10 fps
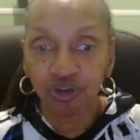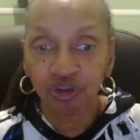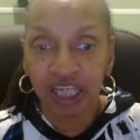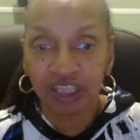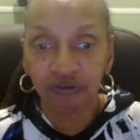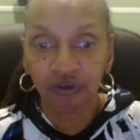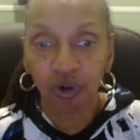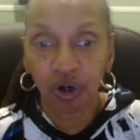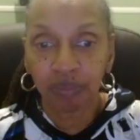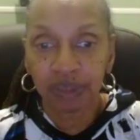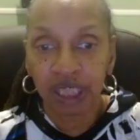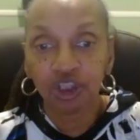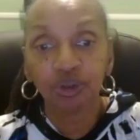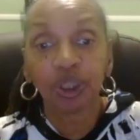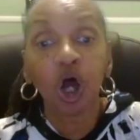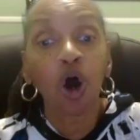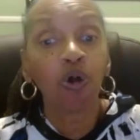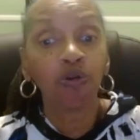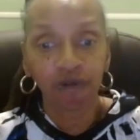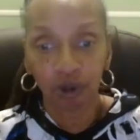transformed into an
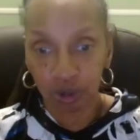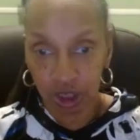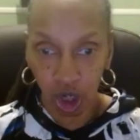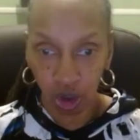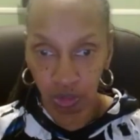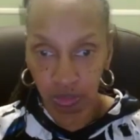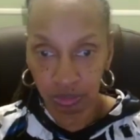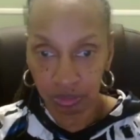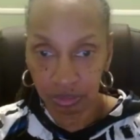old folks' home.